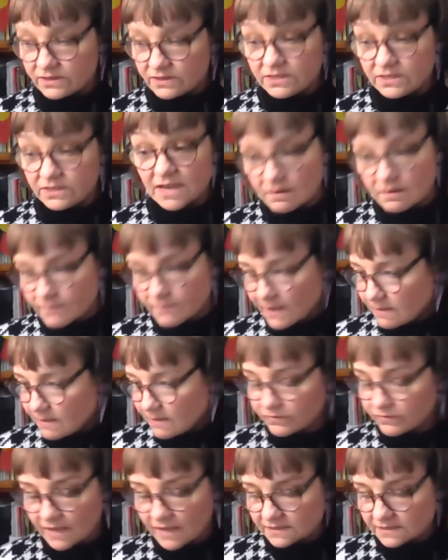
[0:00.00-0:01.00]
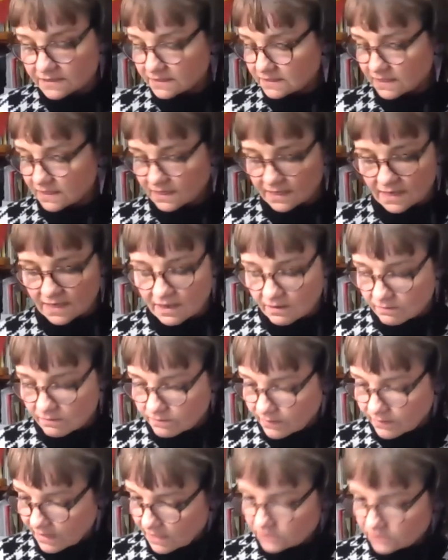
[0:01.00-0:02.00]
young people, that's, again, I'm
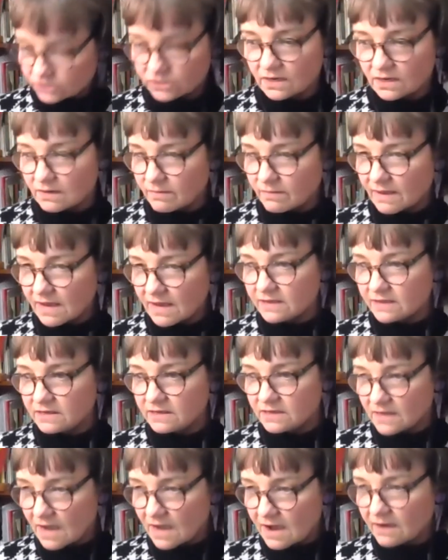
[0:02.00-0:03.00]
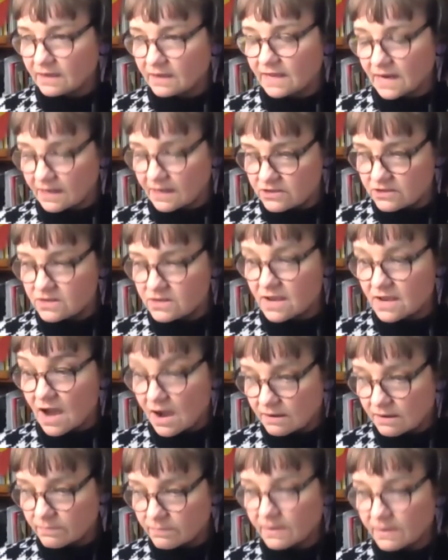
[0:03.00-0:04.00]
passionate about young, getting
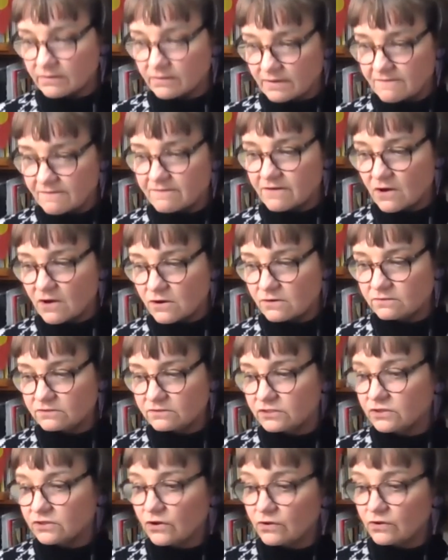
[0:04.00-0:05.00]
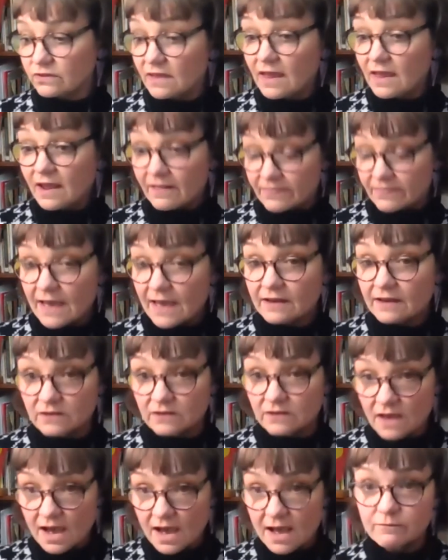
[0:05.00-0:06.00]
young people involved. So that
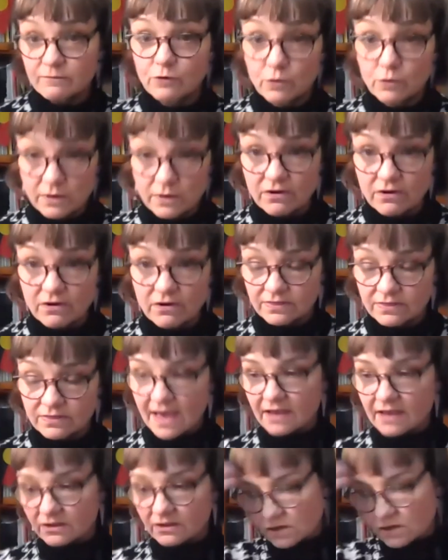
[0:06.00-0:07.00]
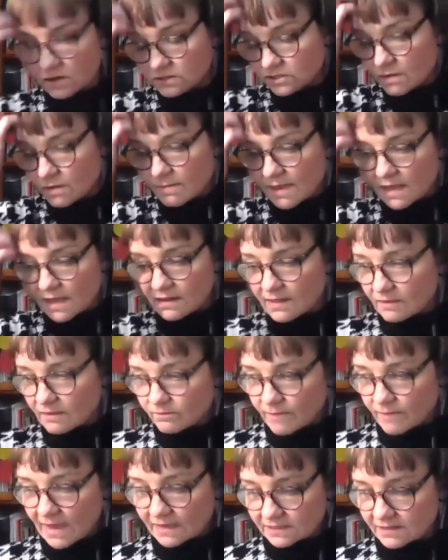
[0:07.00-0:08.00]
um, quiver and that condo man,
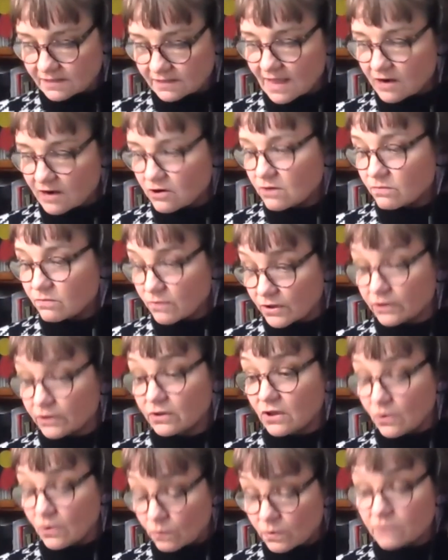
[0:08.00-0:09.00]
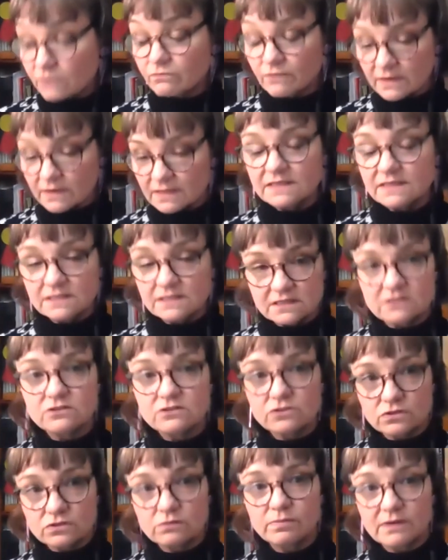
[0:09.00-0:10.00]
back to that old work, we really did
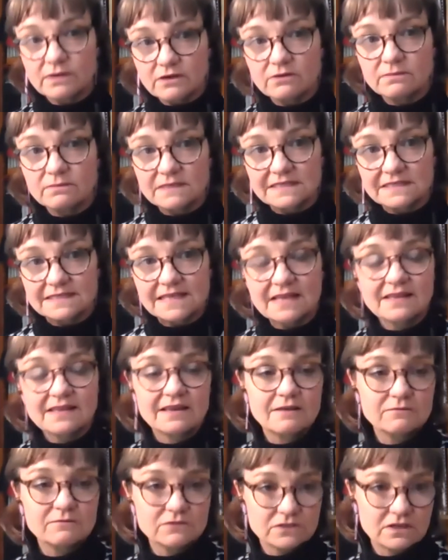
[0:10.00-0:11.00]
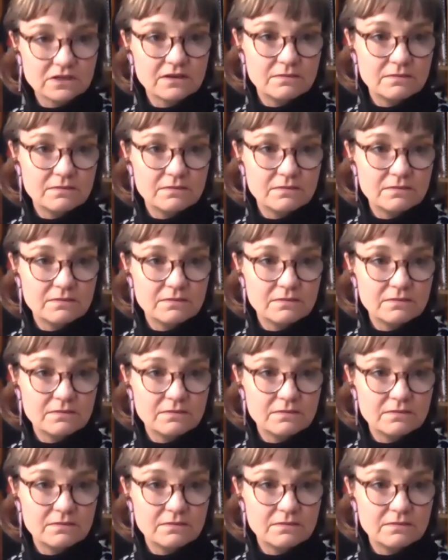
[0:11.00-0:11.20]
do pyramid selling. It was a